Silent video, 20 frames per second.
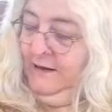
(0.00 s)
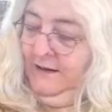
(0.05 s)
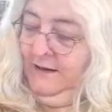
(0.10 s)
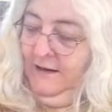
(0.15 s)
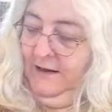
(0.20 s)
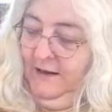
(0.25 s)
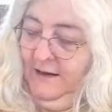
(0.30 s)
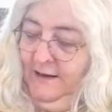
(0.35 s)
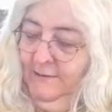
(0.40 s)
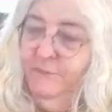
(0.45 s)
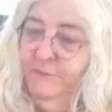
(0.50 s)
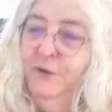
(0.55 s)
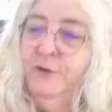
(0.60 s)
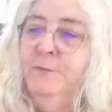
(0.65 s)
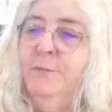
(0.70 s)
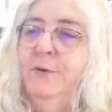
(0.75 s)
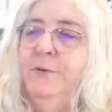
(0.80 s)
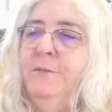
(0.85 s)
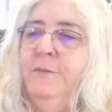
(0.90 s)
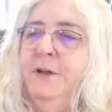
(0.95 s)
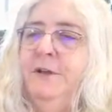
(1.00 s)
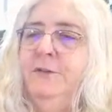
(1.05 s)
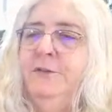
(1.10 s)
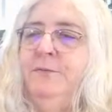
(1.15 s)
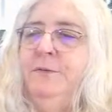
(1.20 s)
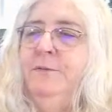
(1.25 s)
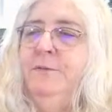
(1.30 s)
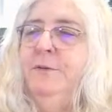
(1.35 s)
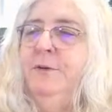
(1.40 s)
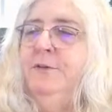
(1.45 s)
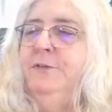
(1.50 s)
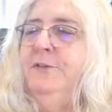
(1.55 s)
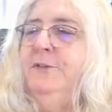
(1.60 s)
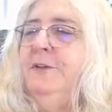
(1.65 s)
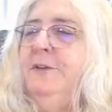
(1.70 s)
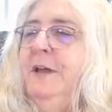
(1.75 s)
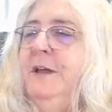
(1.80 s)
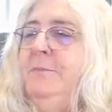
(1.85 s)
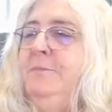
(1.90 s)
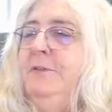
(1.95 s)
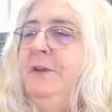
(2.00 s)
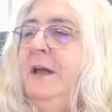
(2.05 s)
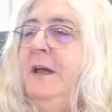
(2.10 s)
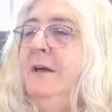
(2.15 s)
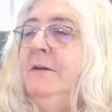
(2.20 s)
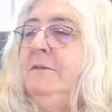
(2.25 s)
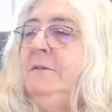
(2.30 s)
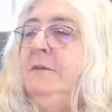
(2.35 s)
I'm going to put my 3 rows of tape down.